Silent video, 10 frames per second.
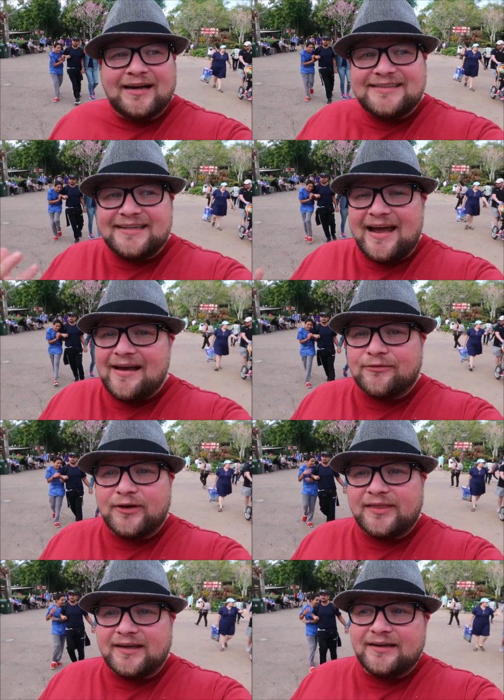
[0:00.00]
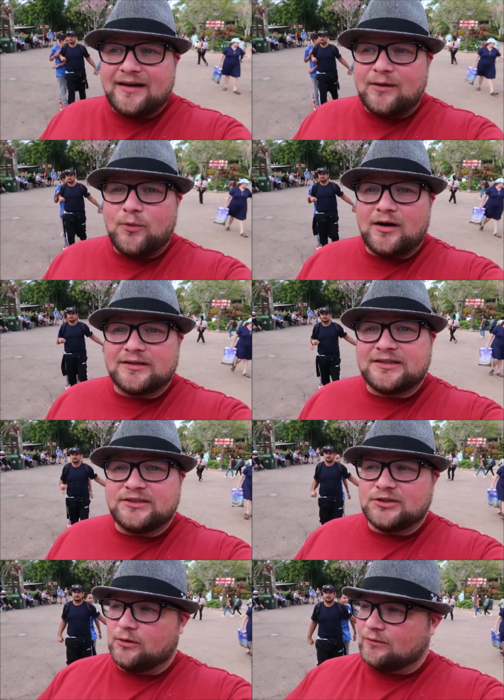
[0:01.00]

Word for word: I did everything I wanted to do.